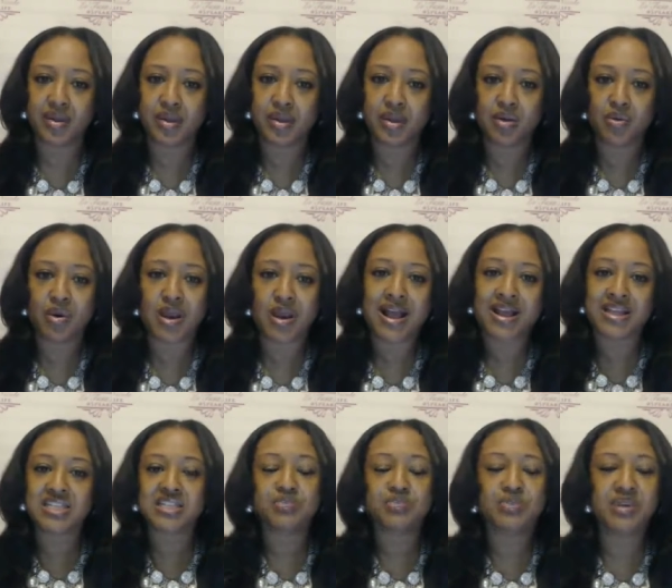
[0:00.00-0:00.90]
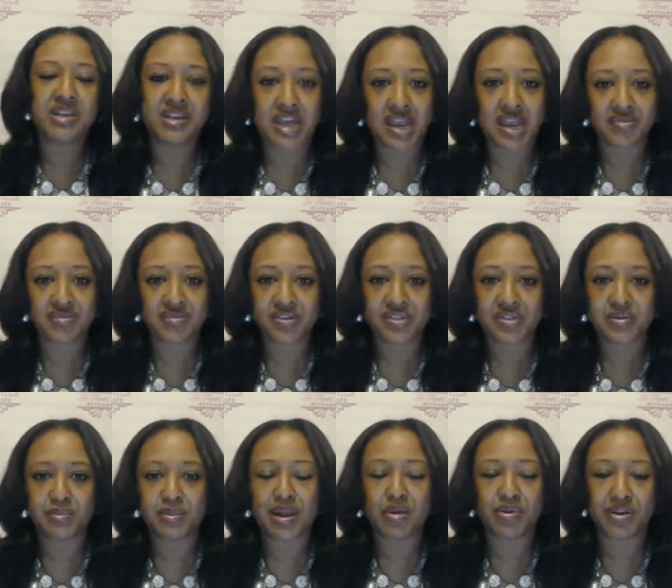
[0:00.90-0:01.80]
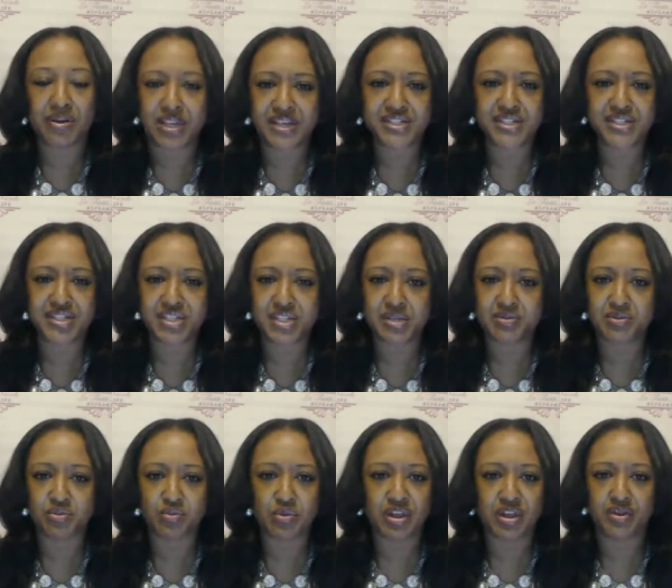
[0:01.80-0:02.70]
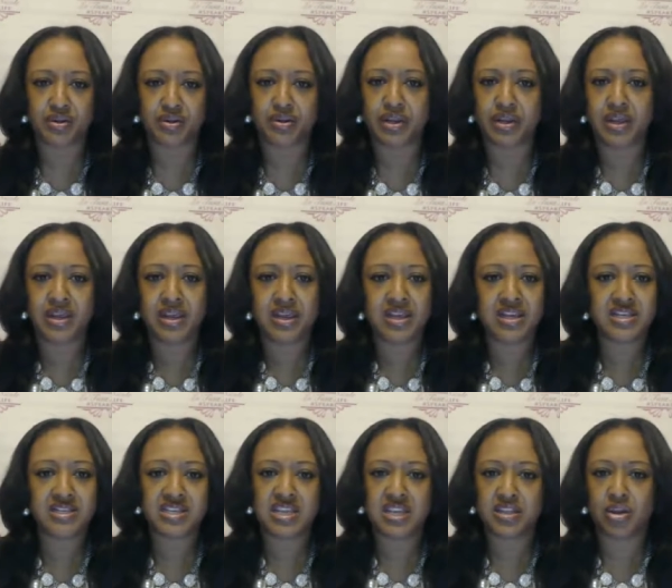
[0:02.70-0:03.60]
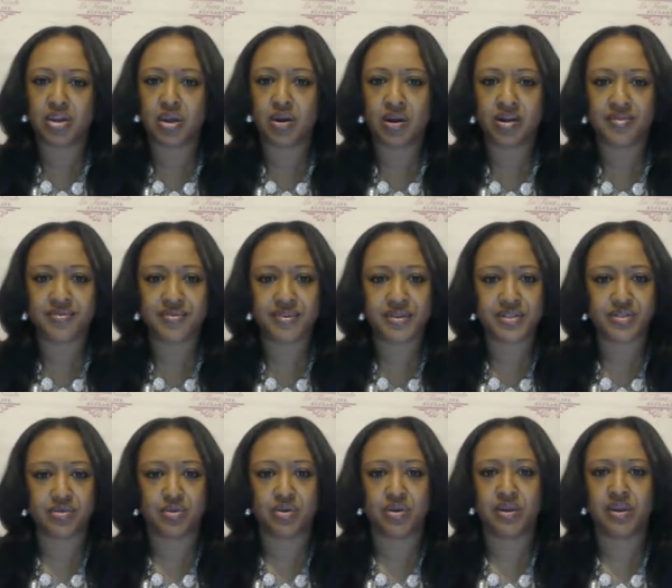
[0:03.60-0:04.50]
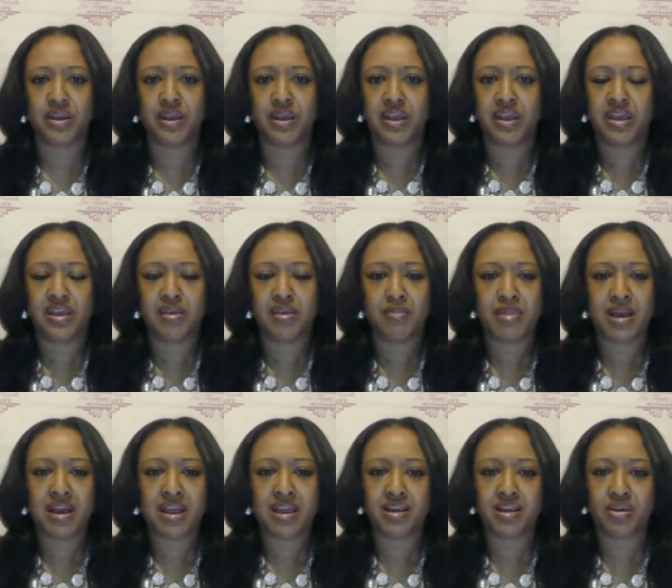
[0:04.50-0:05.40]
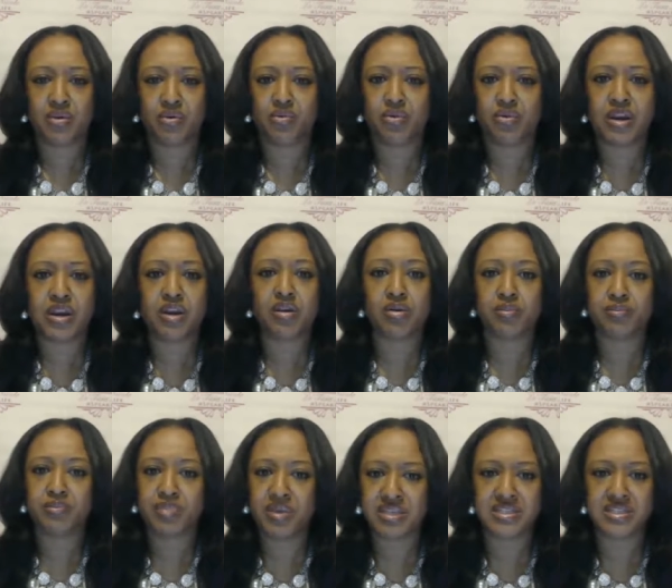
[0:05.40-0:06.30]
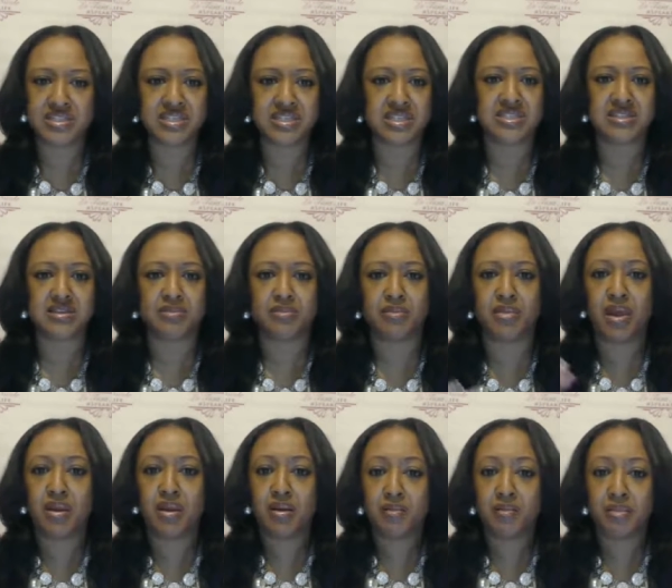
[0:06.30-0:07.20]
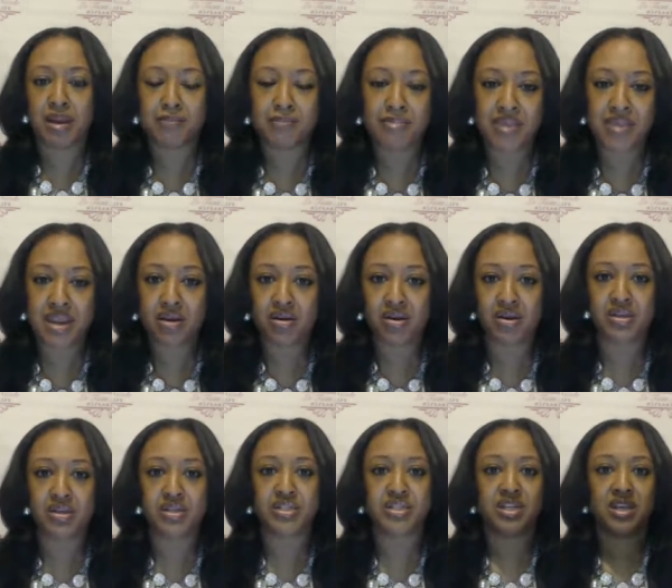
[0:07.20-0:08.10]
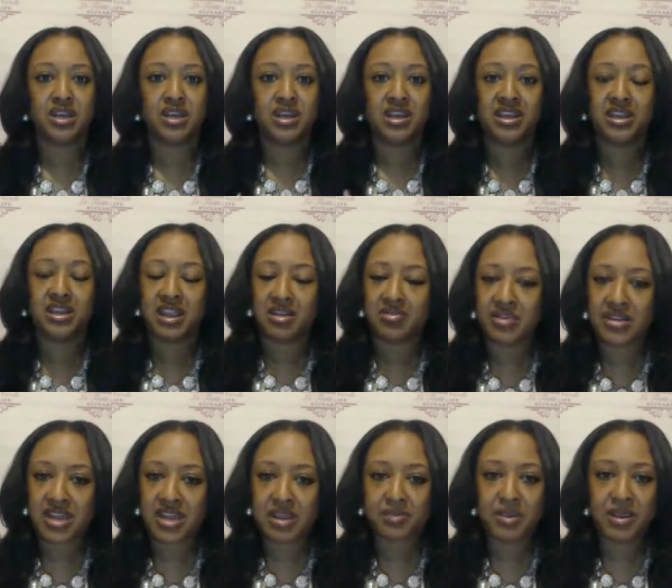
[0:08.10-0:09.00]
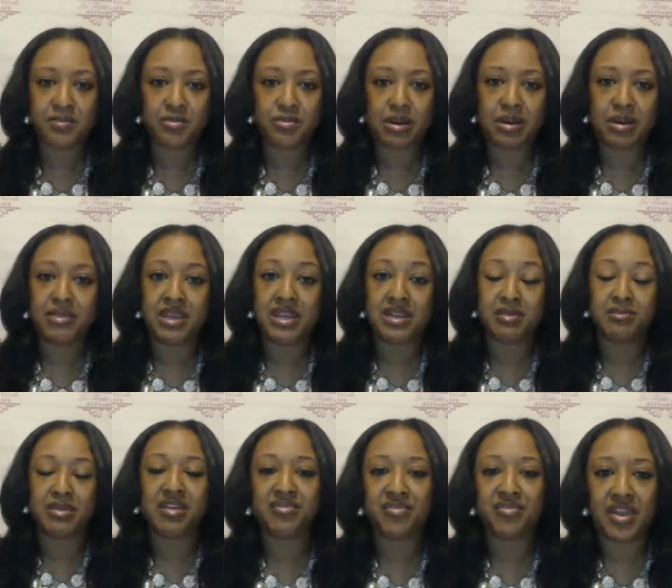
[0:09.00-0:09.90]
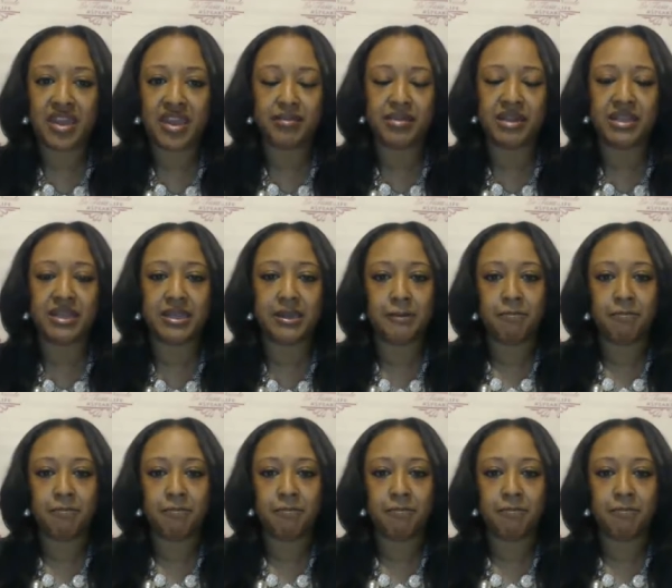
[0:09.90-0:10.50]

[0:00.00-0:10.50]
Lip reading: where I can speak life into my relationships, whether it's at the office or in my career, business, and my marriage, and everyday people I meet in my family.